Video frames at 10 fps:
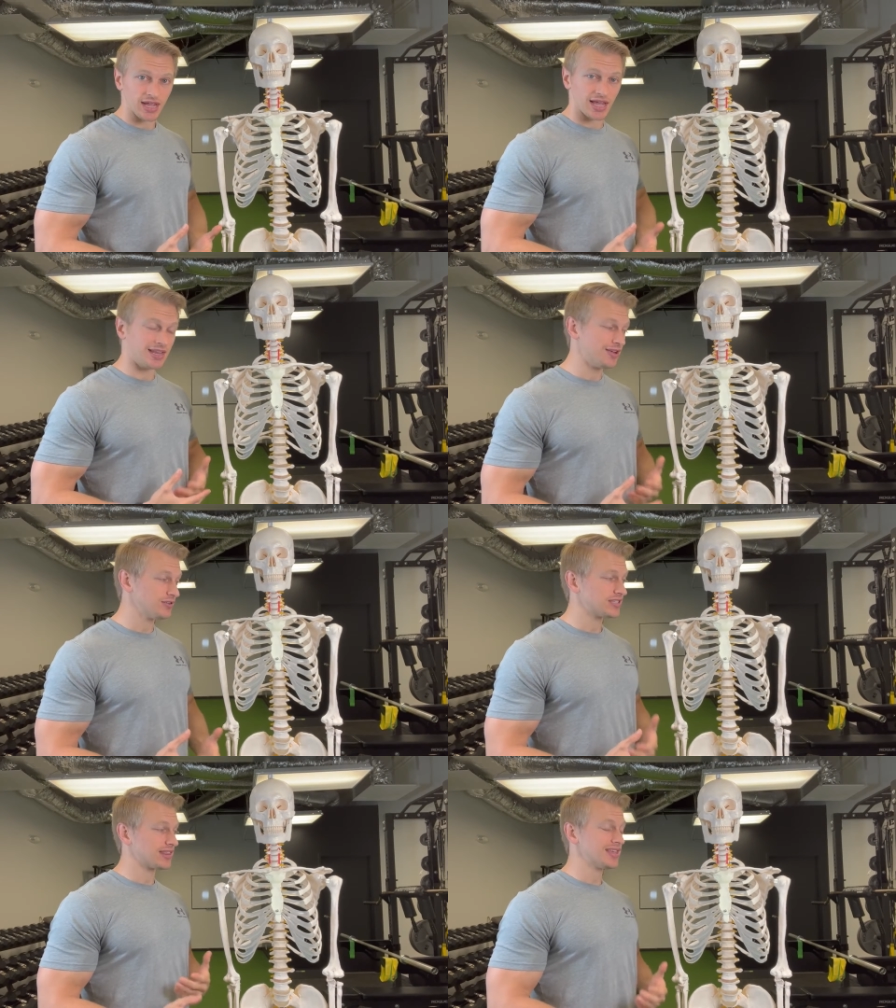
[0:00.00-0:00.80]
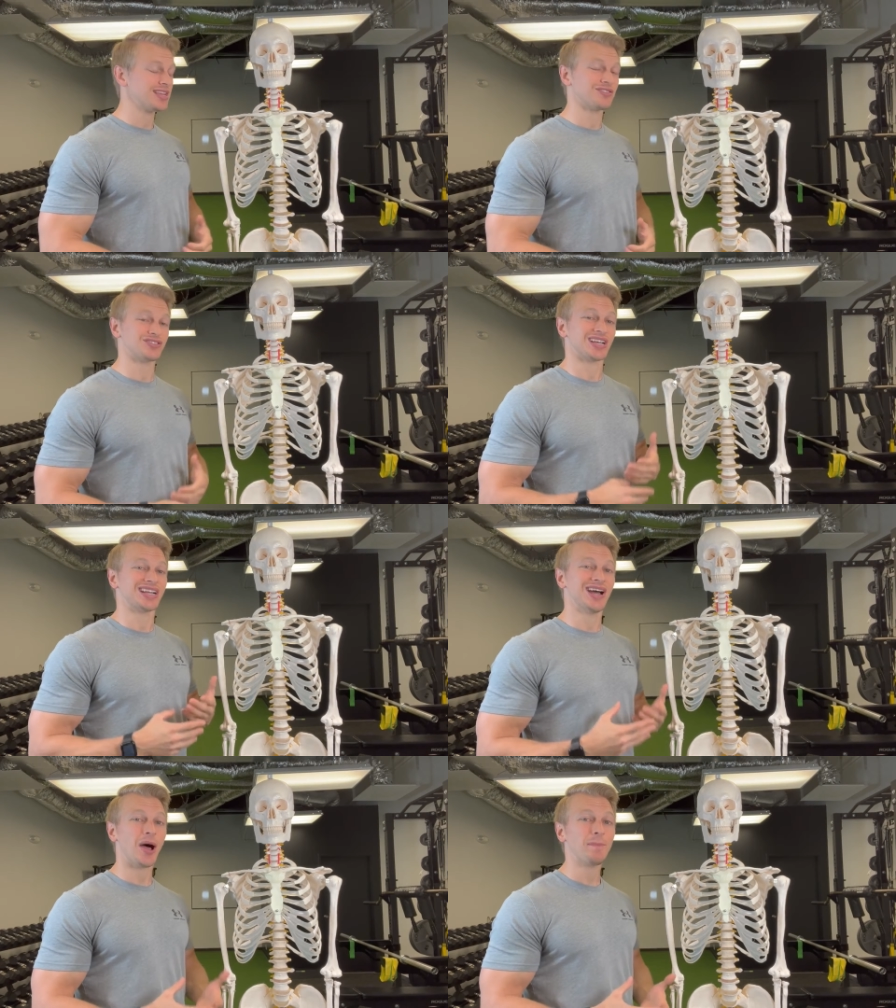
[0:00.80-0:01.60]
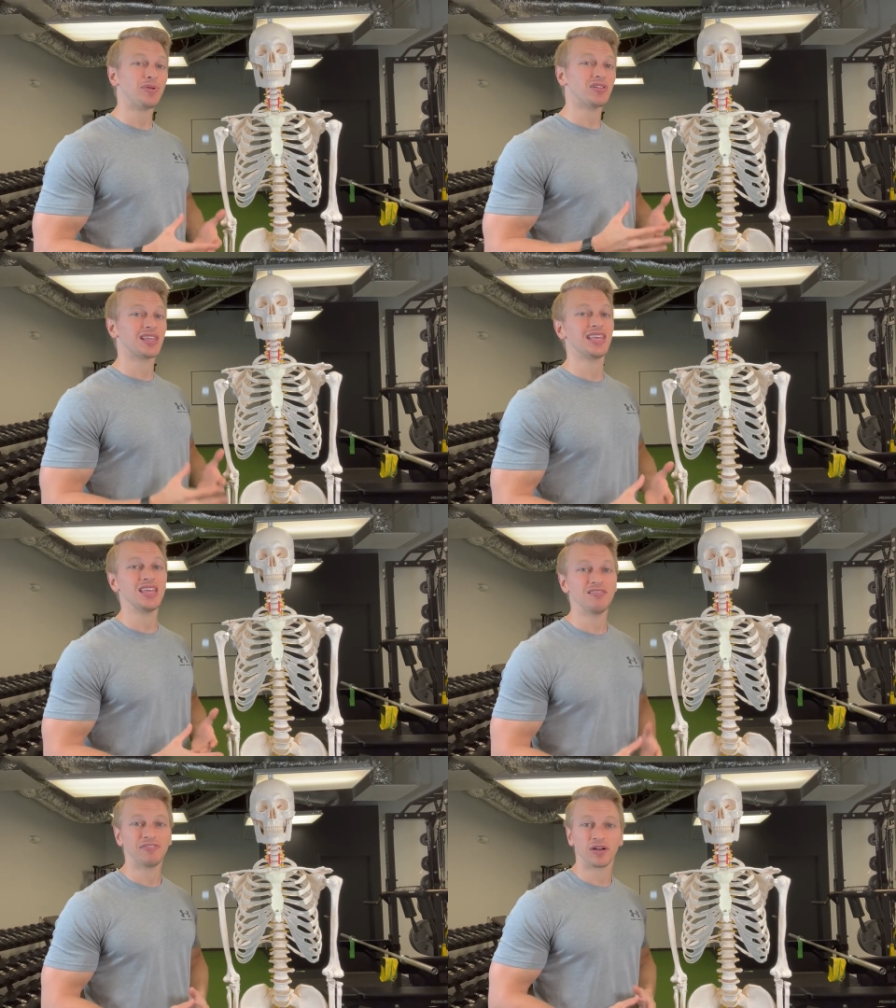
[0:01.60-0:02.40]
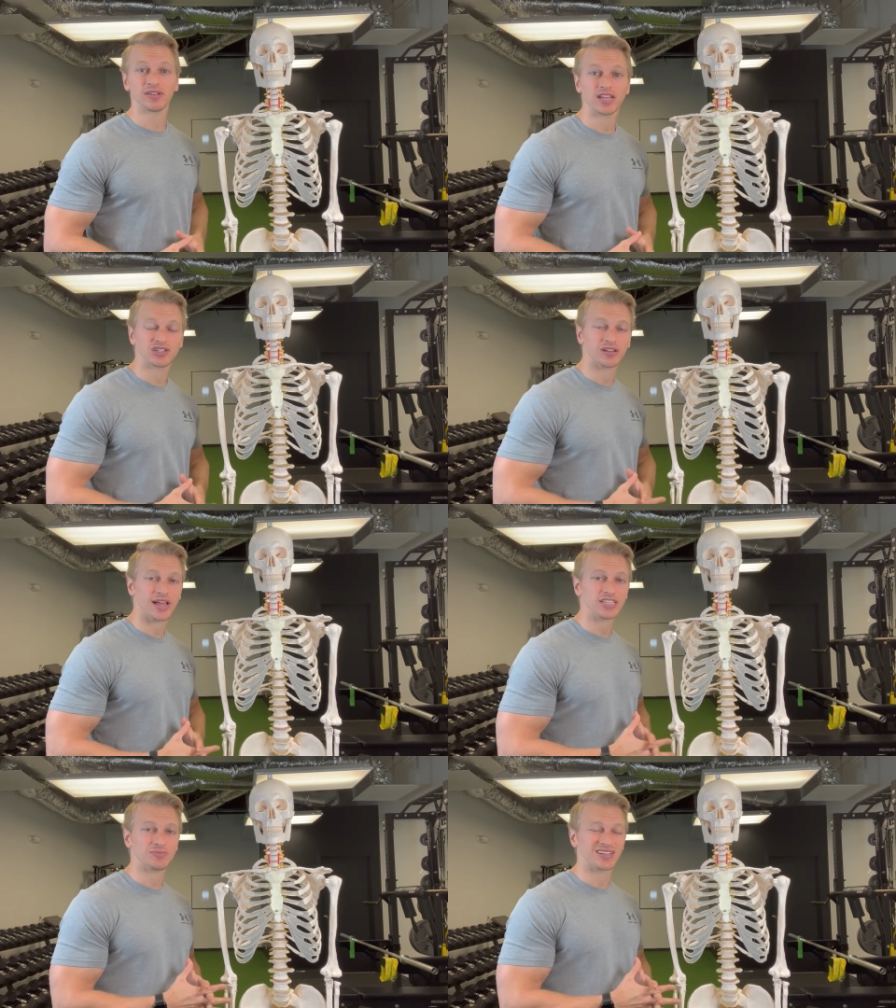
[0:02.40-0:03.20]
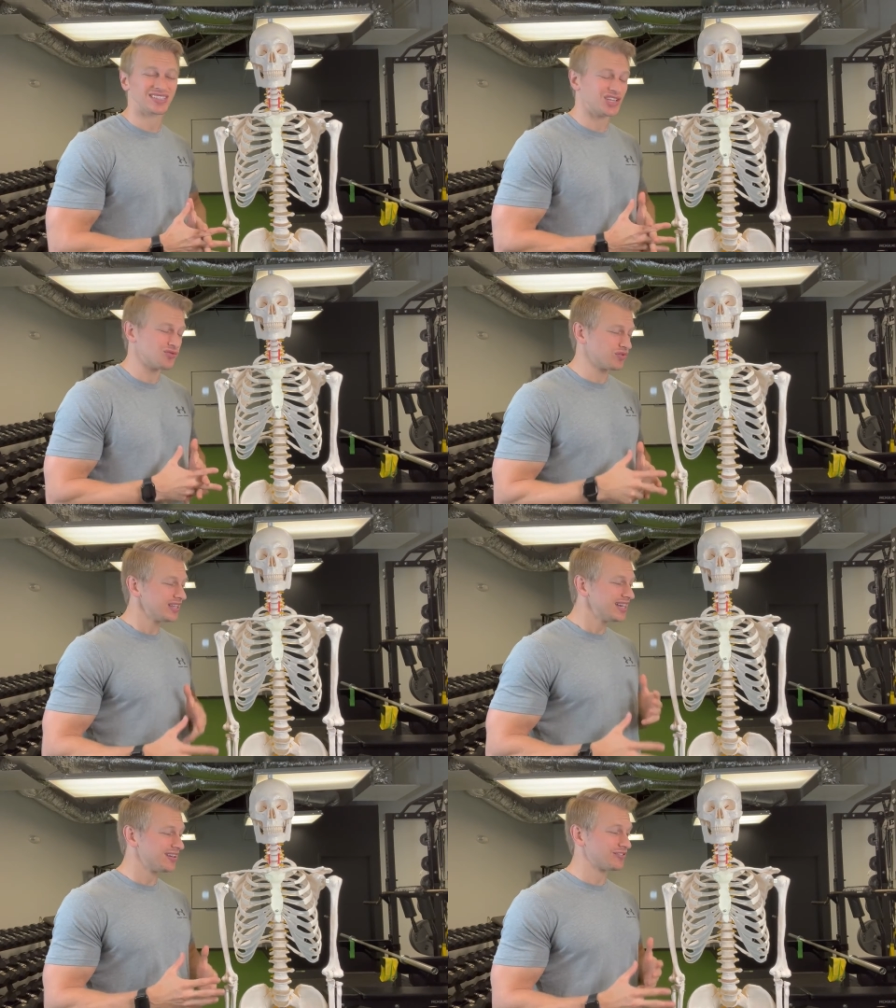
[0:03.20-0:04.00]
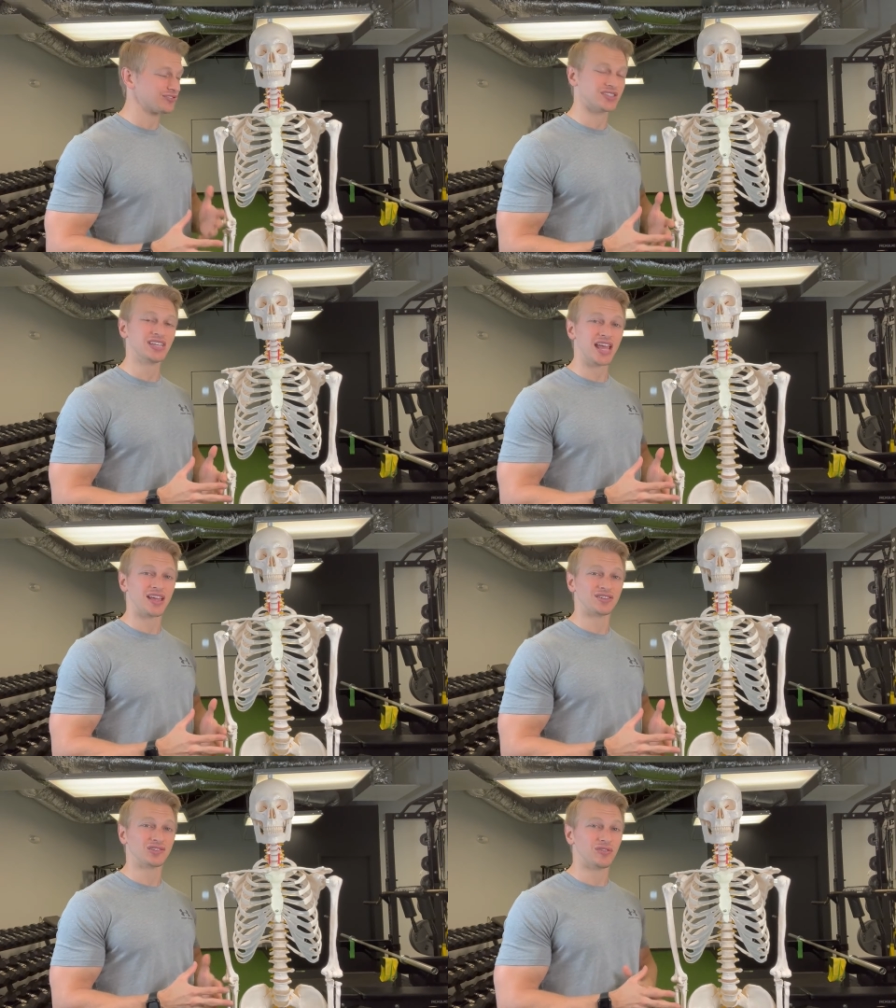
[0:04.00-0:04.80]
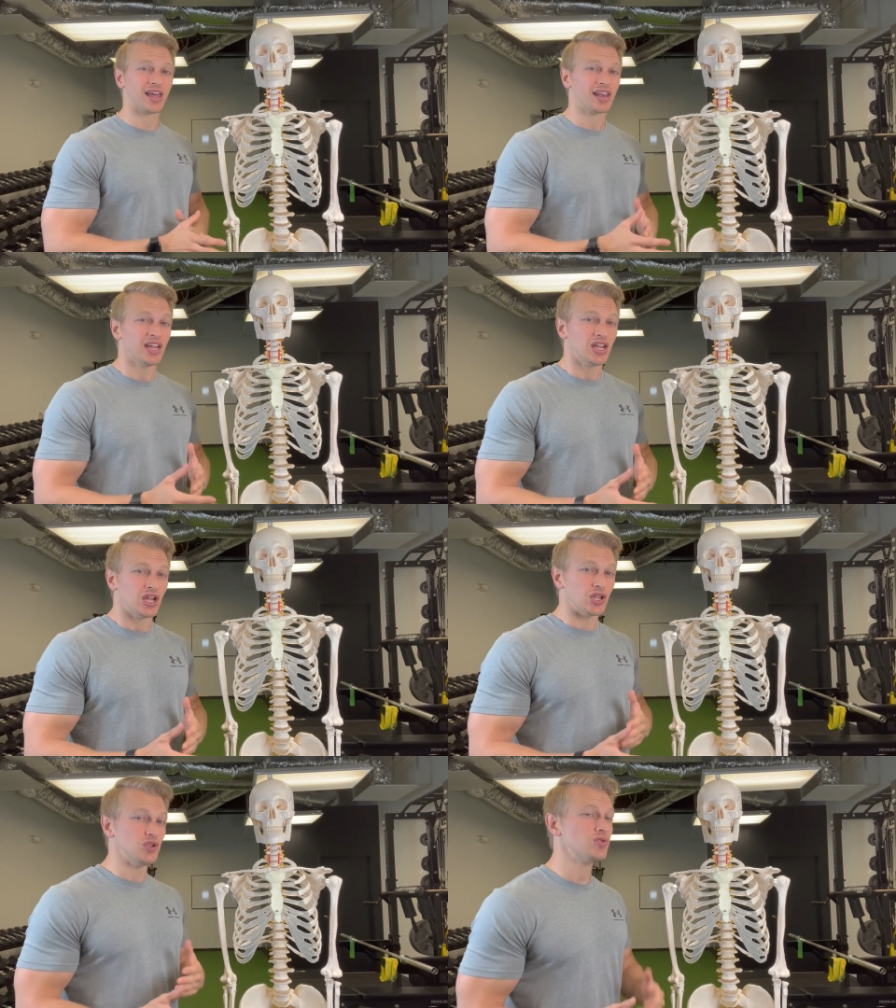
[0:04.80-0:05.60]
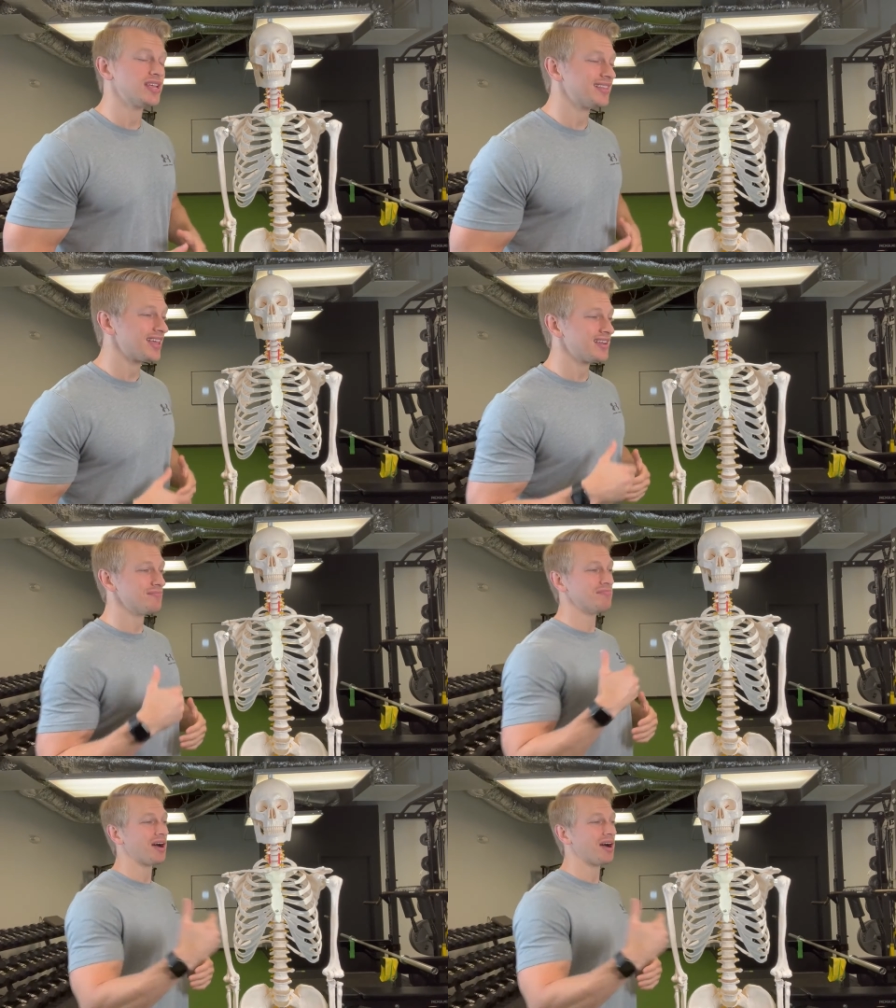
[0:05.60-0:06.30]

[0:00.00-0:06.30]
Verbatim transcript: And here's the thing there's a couple key foundational aspects that you really need to understand so that you can then